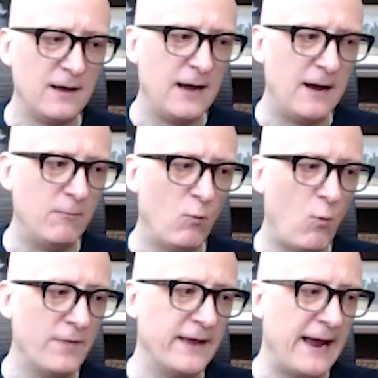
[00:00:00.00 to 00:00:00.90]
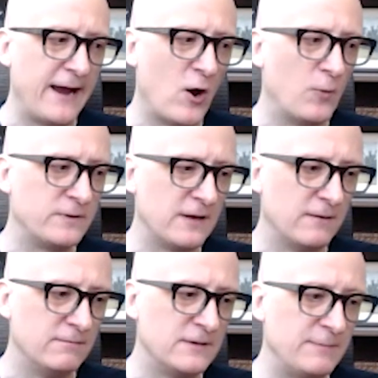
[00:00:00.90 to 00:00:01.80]
one that I hope
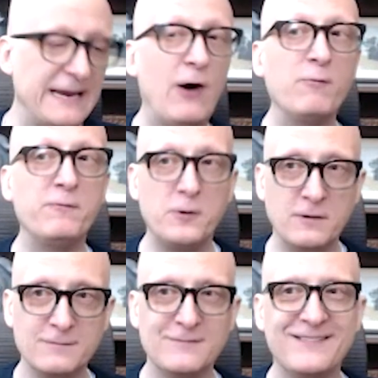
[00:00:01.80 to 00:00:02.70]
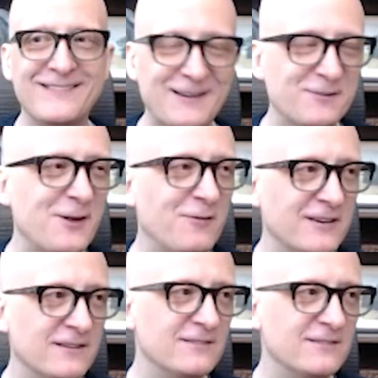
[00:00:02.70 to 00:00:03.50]
to be helpful in solving.